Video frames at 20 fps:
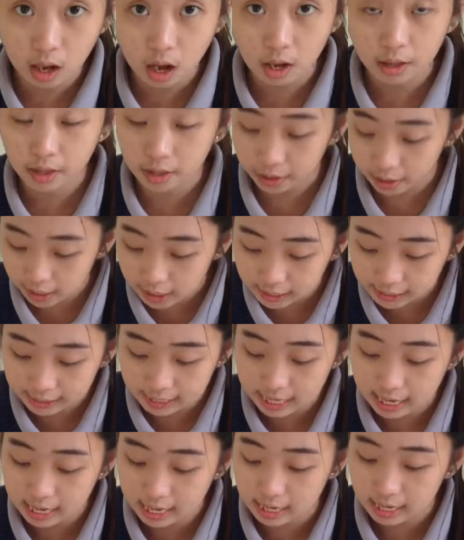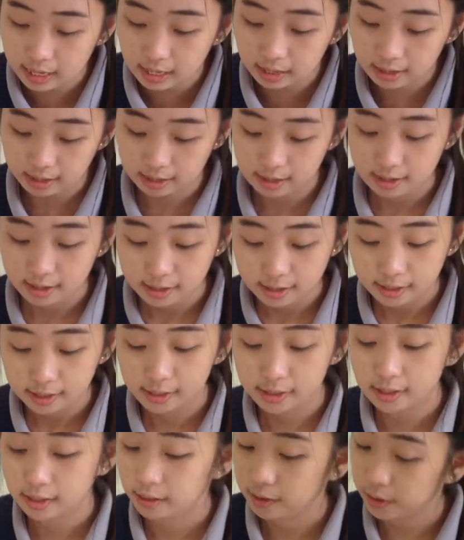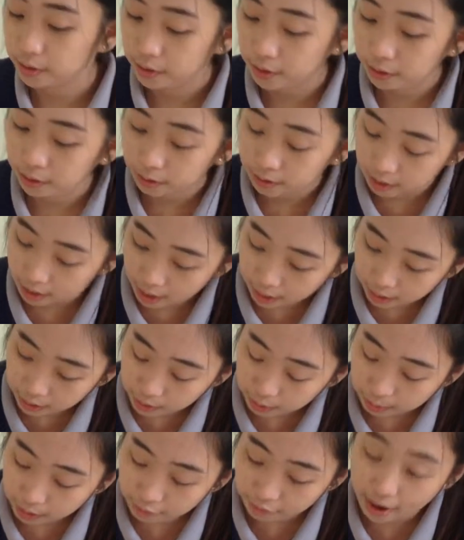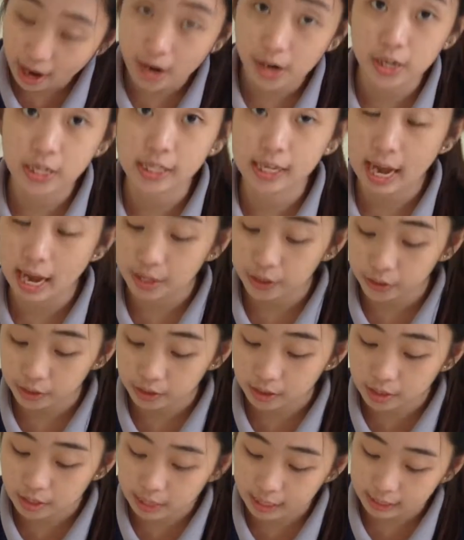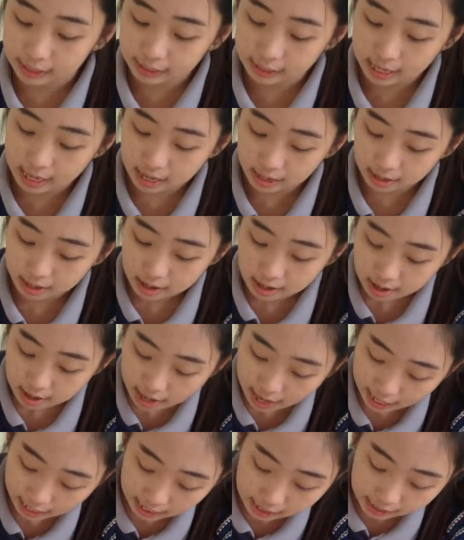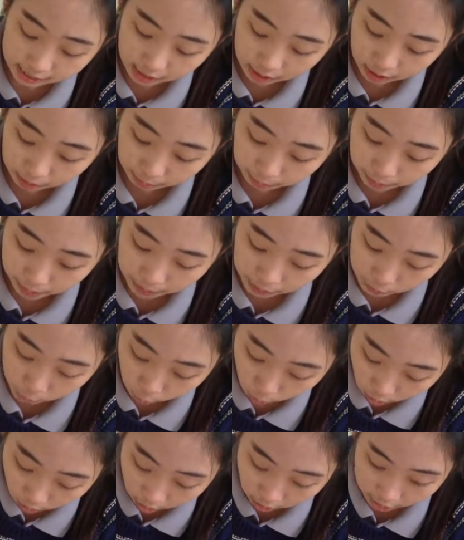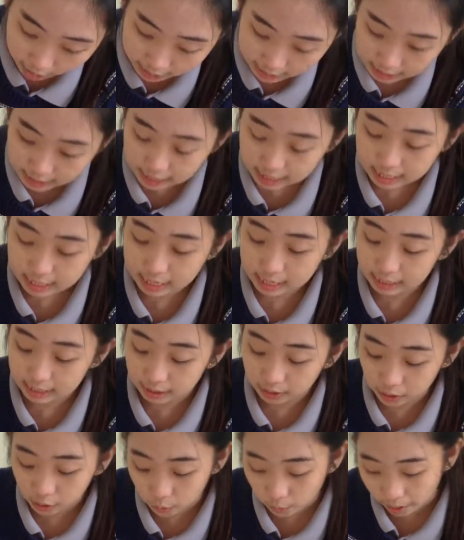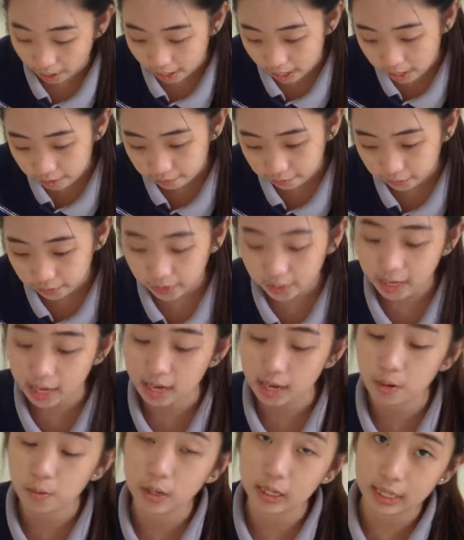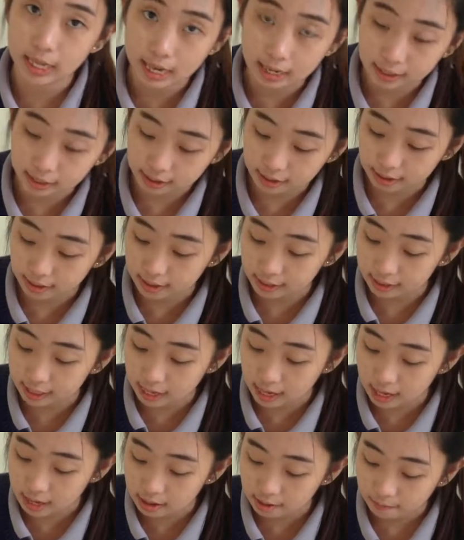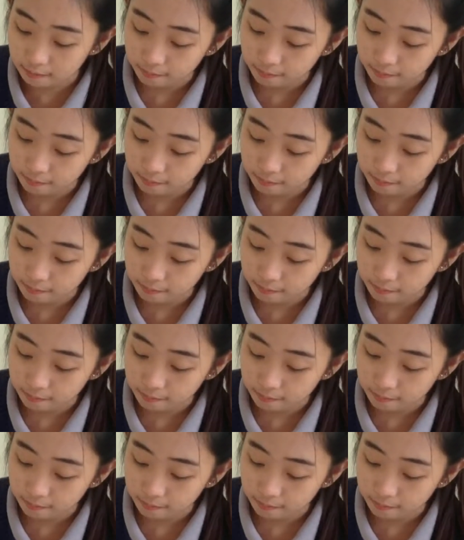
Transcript: clock that they're seeing. So there could be various answers. Let's say you can see numbers 1 until 12. Okay, what else could you say?